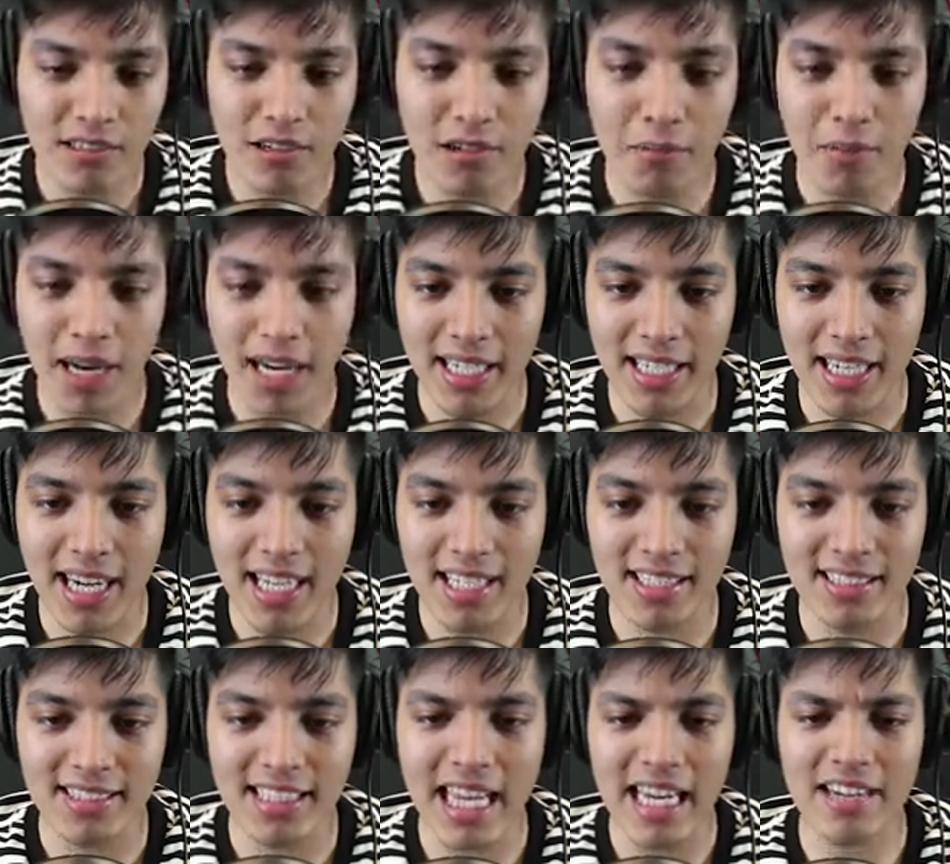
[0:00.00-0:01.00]
Oh my god,
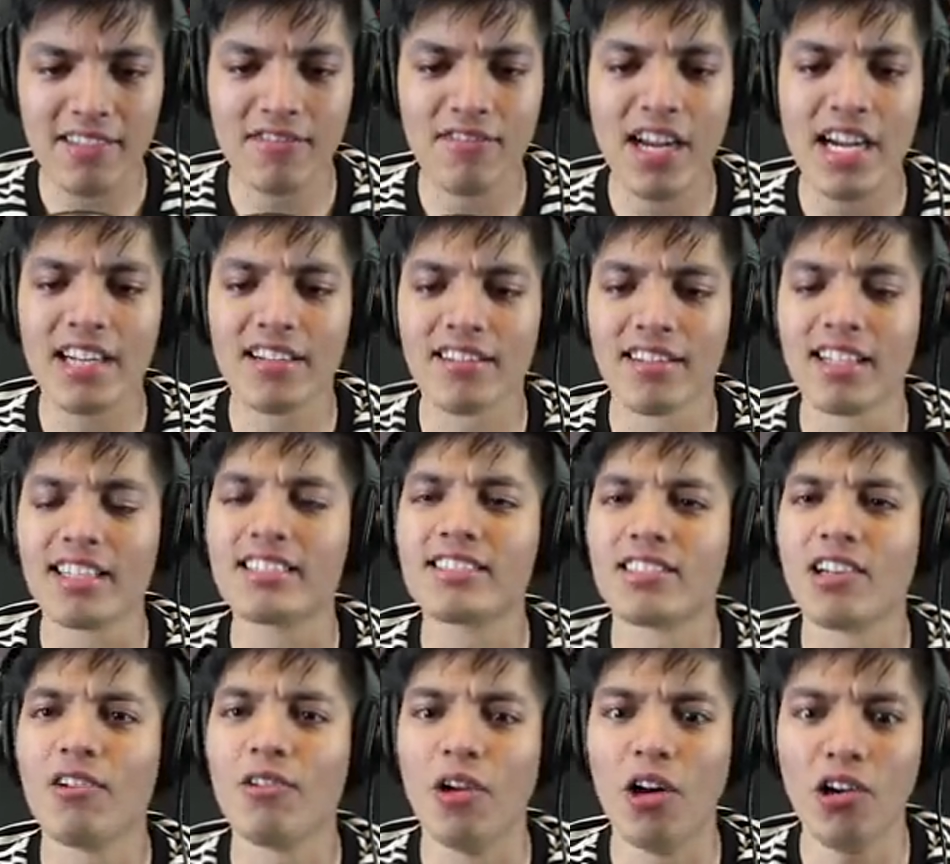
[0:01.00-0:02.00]
this animator looks
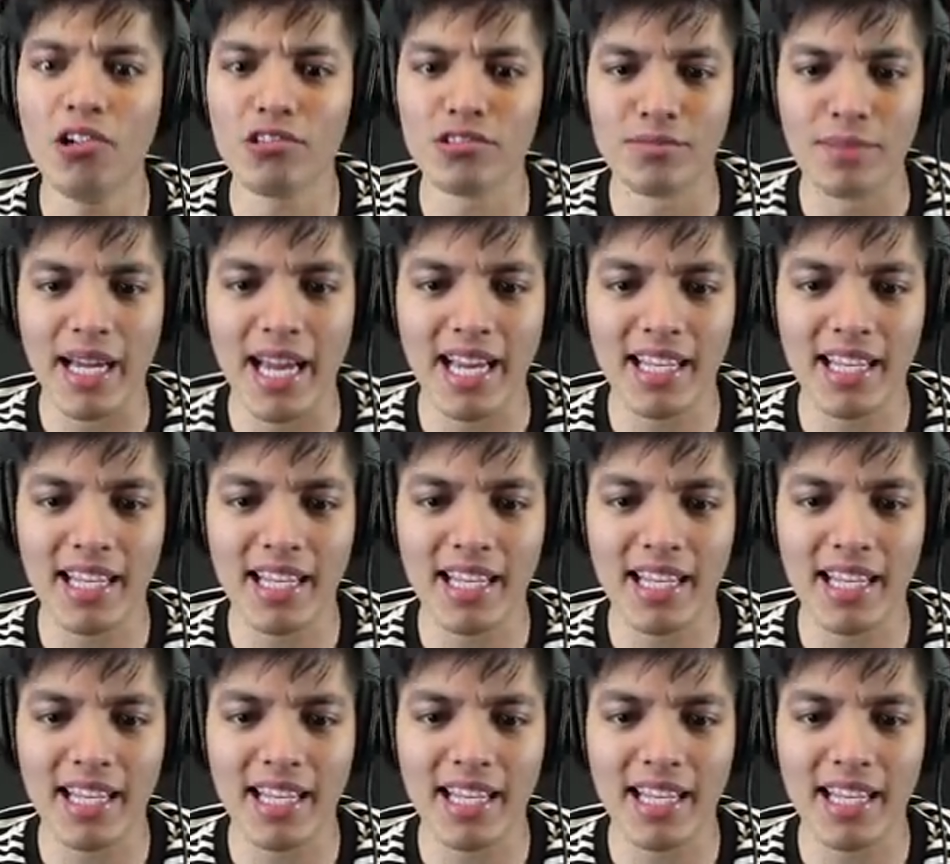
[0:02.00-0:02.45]
so old,